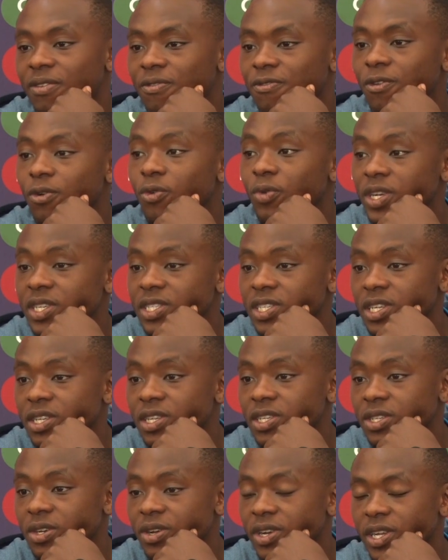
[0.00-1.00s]
for West
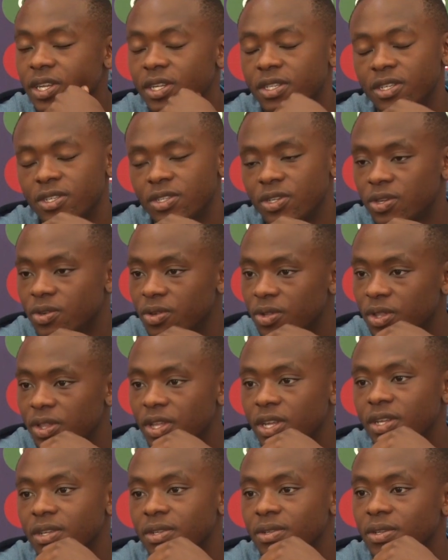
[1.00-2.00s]
Indies cricket, it's a good
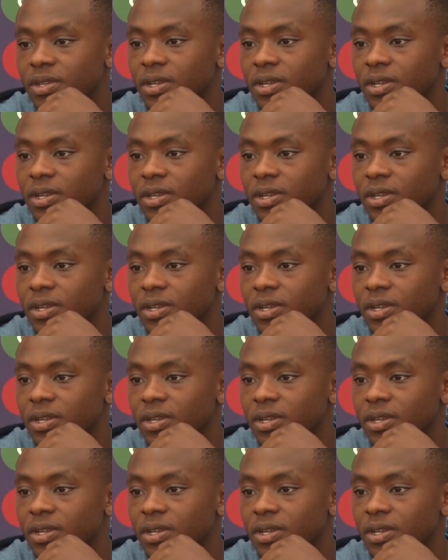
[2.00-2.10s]
thing.